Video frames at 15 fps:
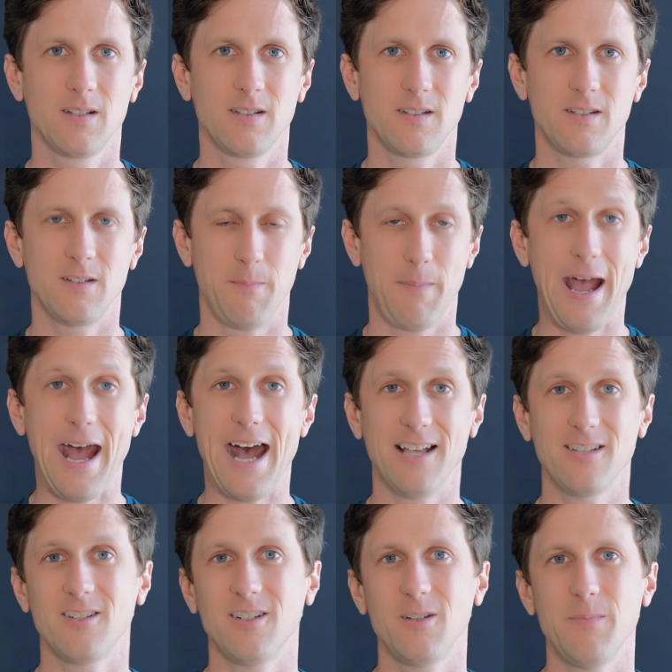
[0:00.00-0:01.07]
to
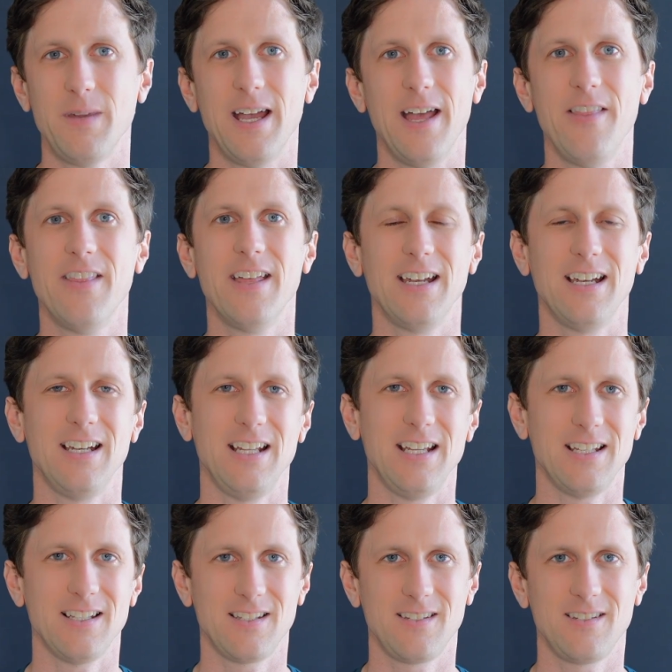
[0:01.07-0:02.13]
pass on a bet than it
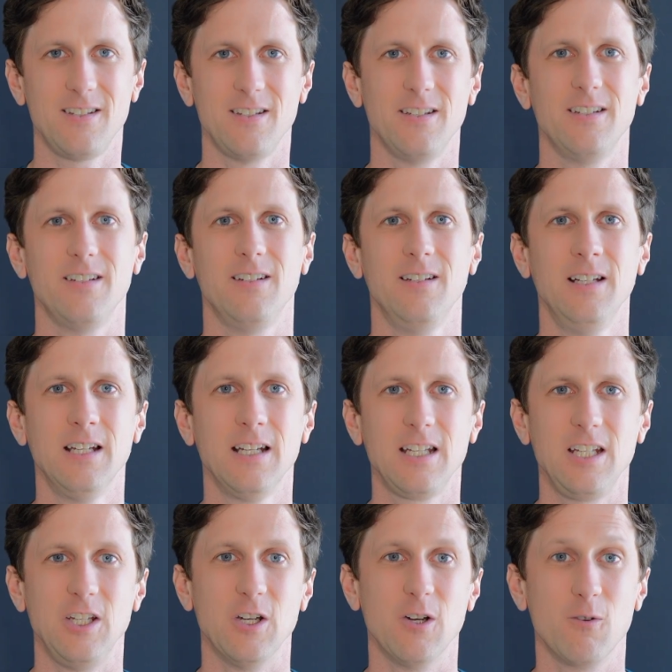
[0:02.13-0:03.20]
is to,
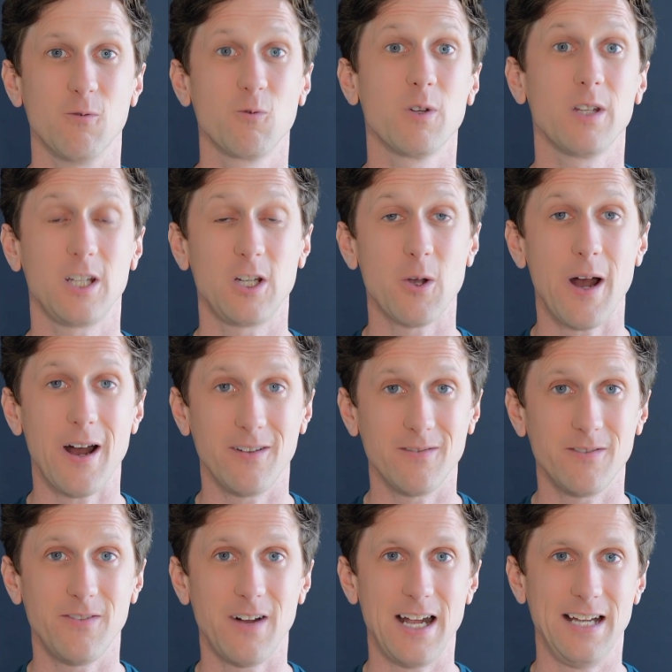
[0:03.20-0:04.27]
really go out and
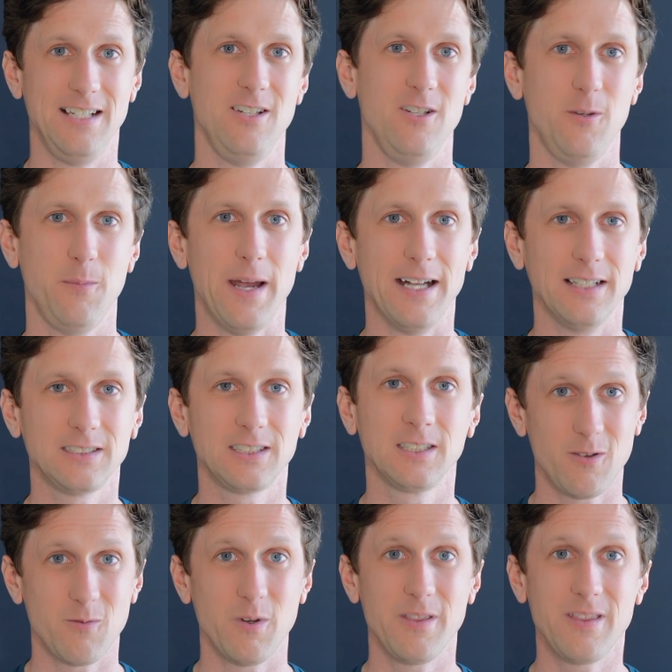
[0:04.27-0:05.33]
find new bets.
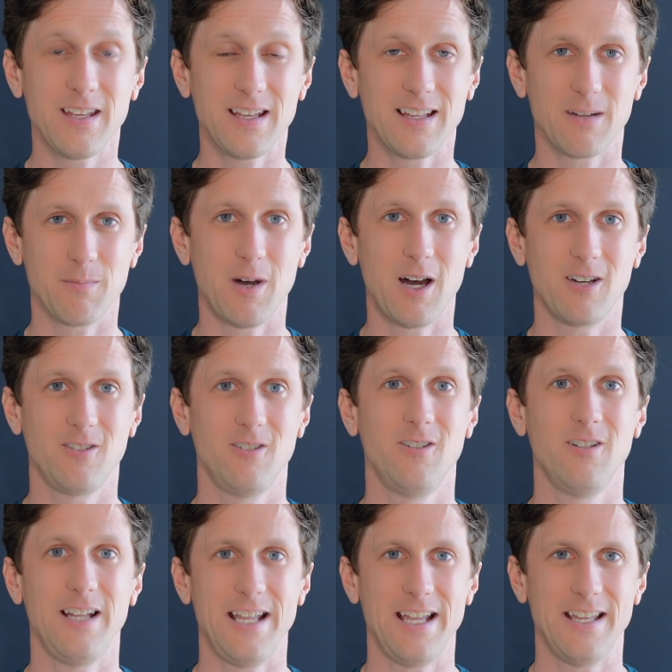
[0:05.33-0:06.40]
One thing like a
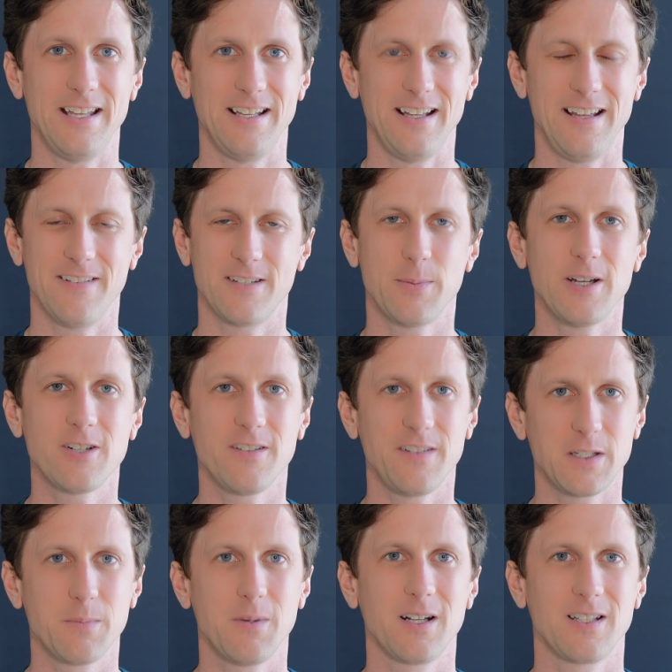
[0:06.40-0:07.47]
model, especially if
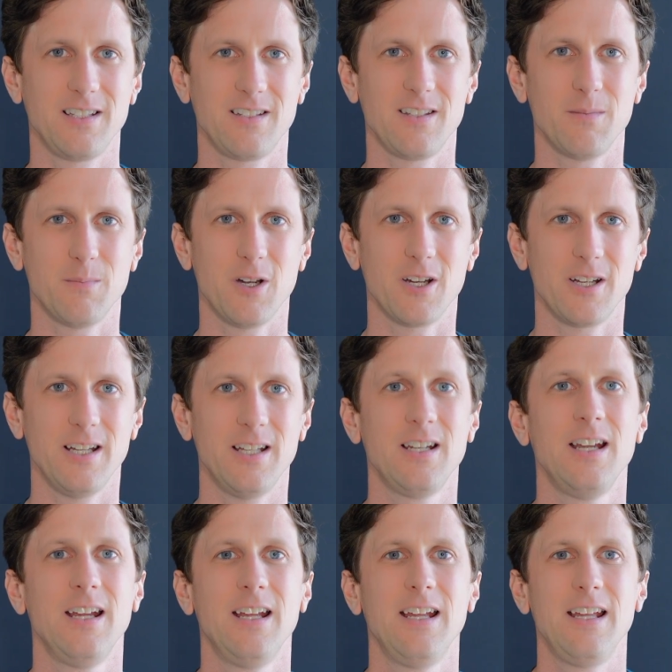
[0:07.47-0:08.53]
it's plugged into the market,
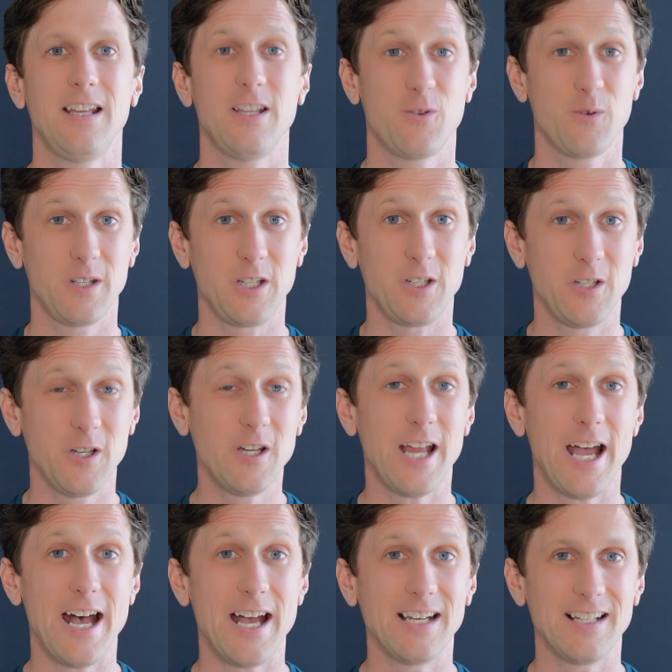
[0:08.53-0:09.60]
is really good
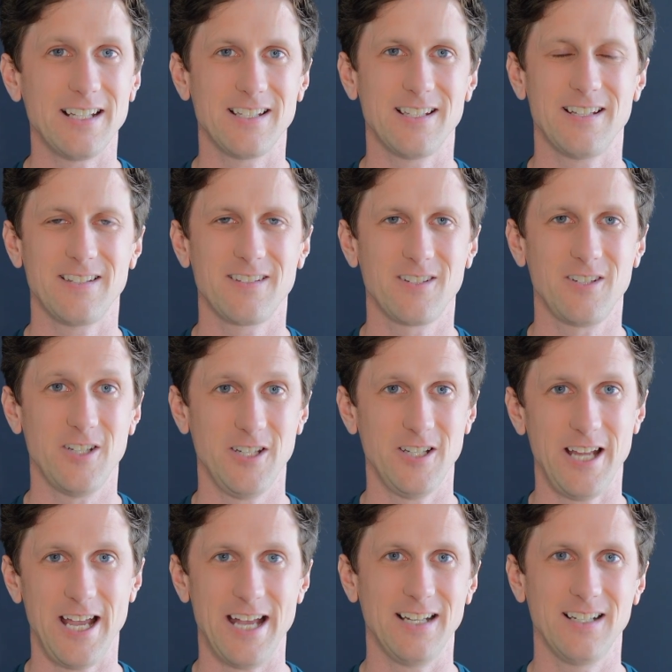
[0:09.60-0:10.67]
at is it's good
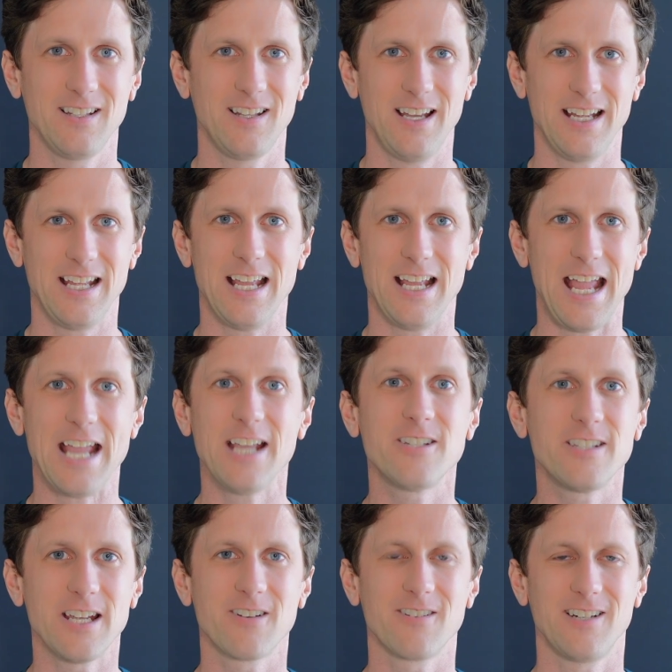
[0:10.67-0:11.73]
at like
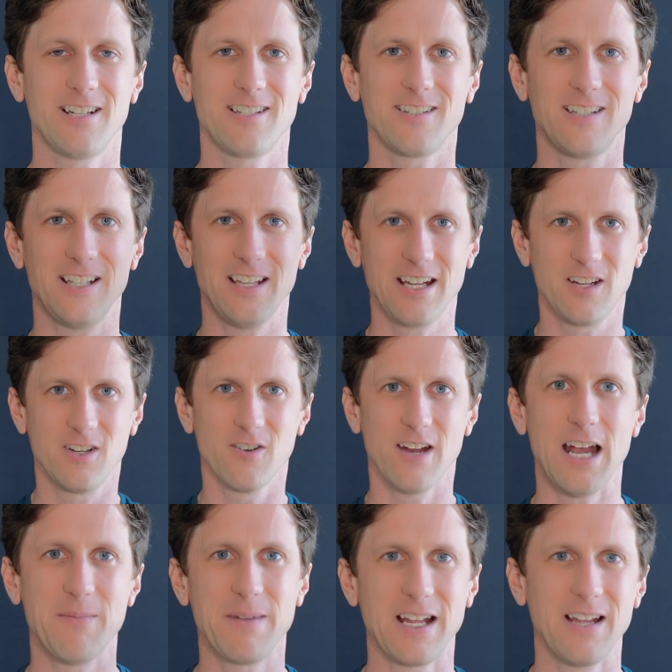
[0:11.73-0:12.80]
asynchronously like
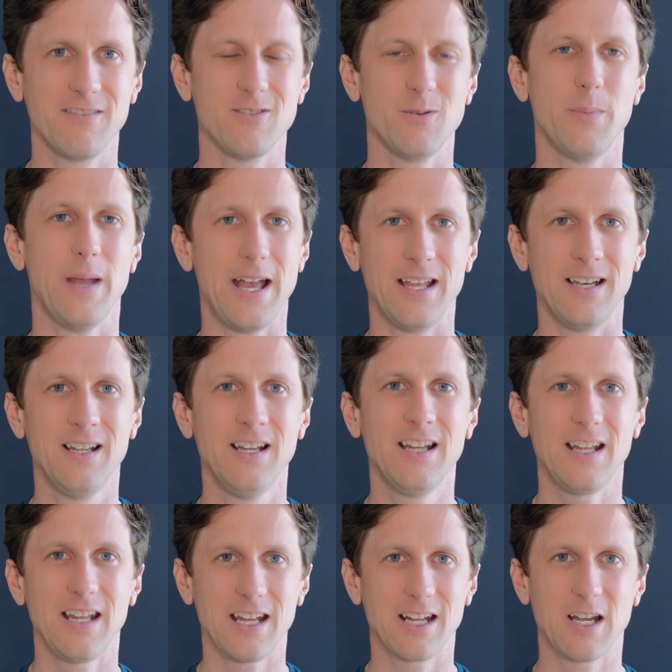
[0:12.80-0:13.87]
grabbing every bet
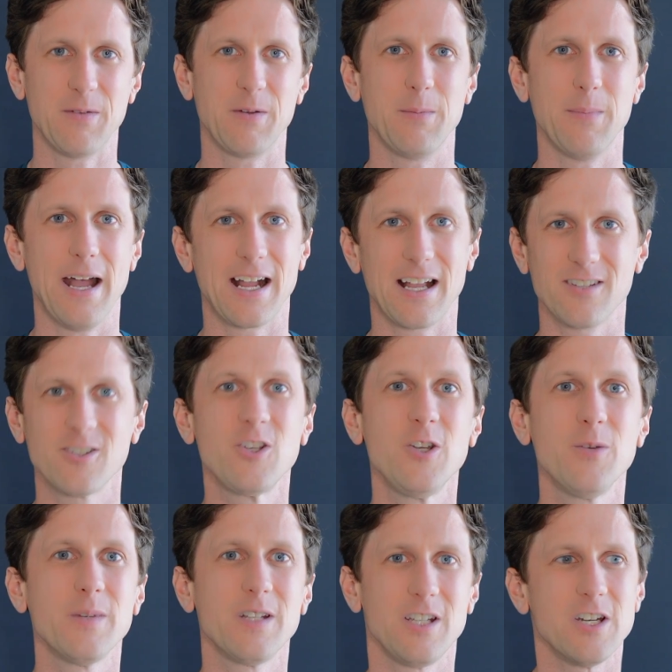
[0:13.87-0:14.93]
and coming back. As a
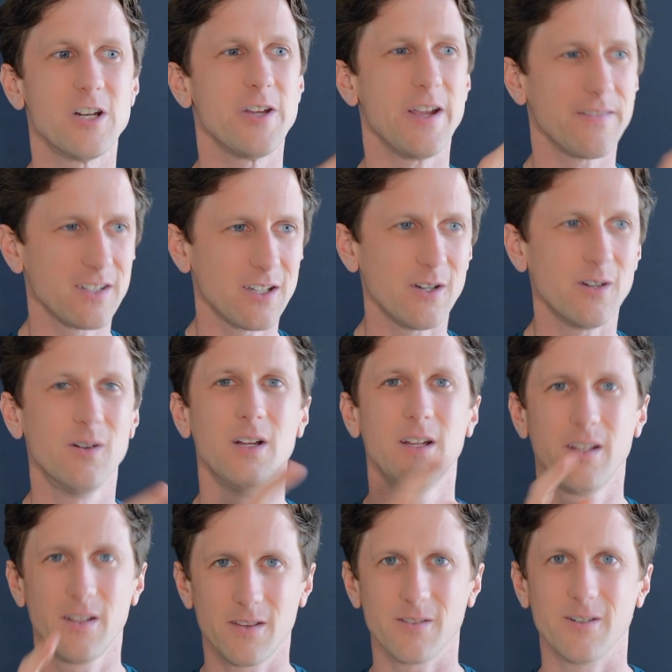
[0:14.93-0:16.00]
human, you have to go
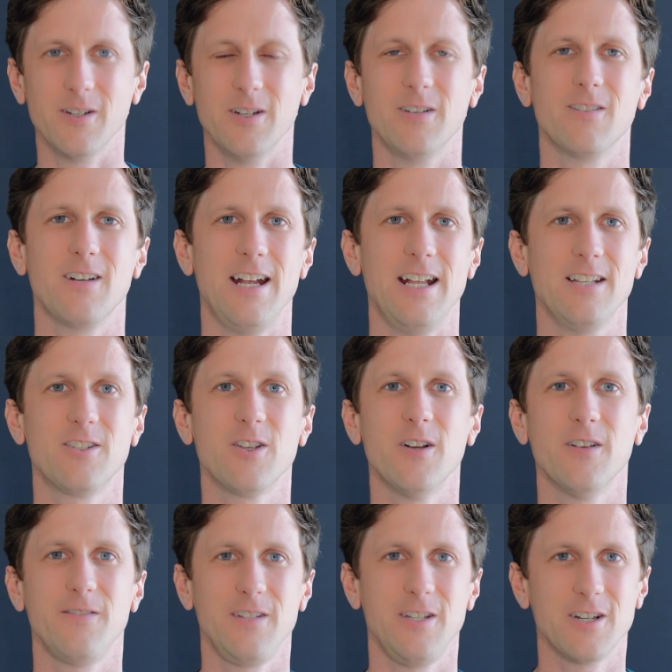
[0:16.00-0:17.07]
through it, right? So
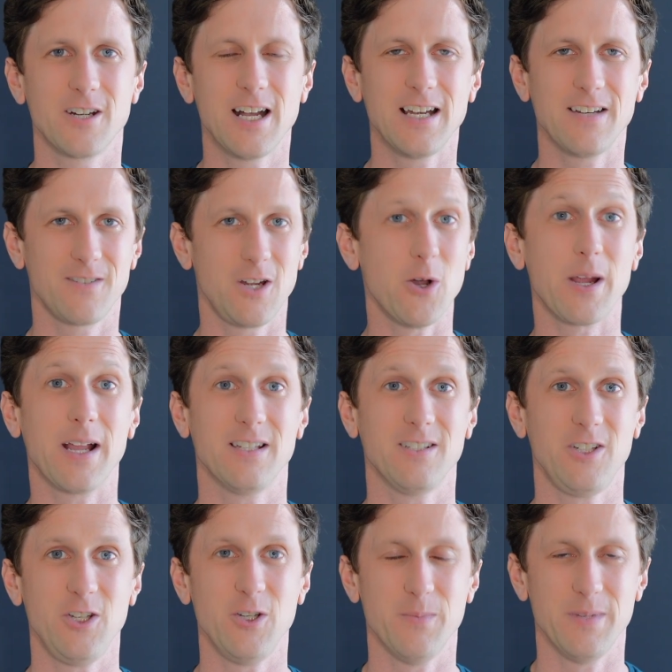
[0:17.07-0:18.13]
if you're kind of going as a
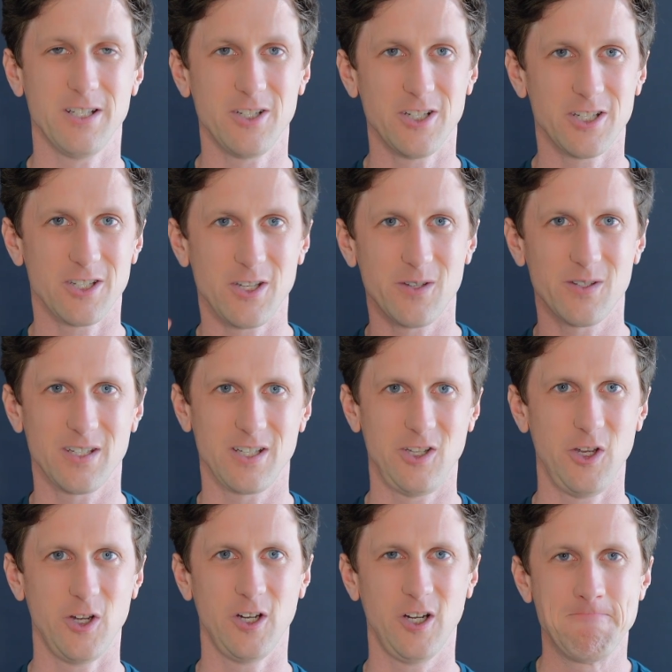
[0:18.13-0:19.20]
human, just using
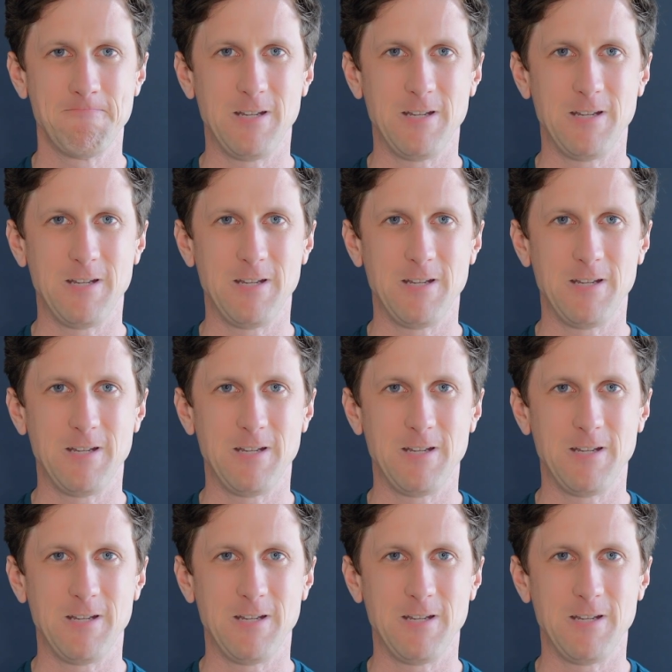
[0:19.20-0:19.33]
your,